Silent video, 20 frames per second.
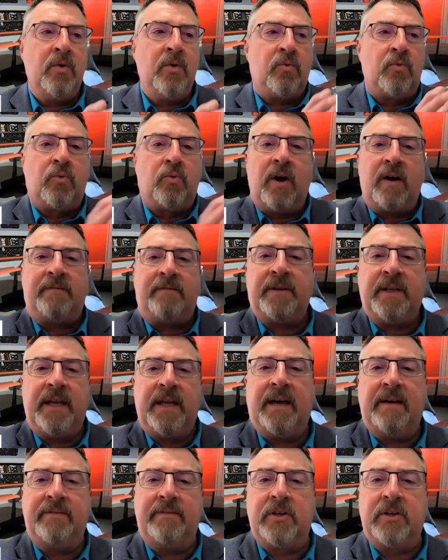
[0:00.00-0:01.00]
roughly
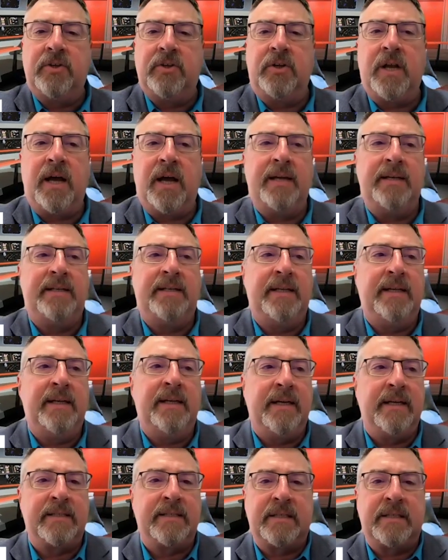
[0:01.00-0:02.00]
have a good
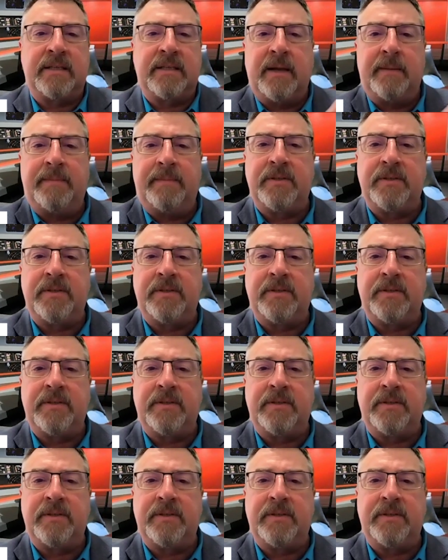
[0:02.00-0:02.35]
idea as the type